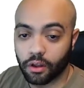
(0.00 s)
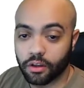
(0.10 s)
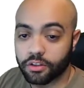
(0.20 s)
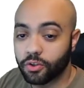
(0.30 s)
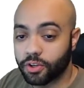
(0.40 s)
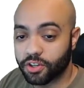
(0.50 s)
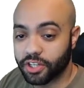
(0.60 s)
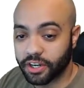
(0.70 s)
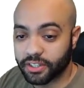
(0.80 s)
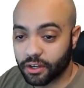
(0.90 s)
So their
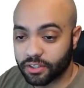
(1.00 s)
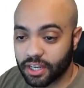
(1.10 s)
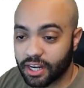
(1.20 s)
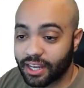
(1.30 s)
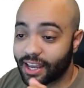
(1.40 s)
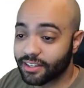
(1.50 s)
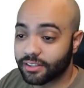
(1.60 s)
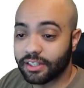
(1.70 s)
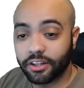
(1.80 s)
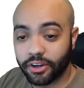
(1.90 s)
shares outstanding is
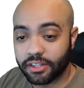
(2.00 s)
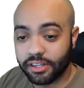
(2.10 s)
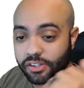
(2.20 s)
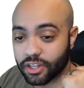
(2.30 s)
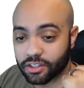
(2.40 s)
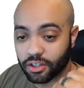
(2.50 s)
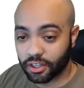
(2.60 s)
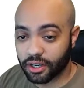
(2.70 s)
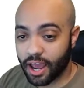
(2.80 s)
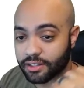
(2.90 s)
decreasing, so that's
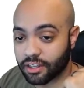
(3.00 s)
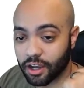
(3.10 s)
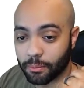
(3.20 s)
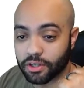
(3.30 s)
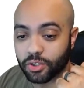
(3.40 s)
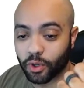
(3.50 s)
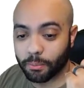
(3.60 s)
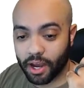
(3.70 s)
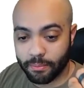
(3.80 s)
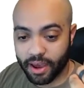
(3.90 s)
good as the company's doing
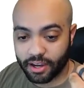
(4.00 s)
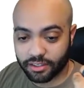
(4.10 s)
buybacks.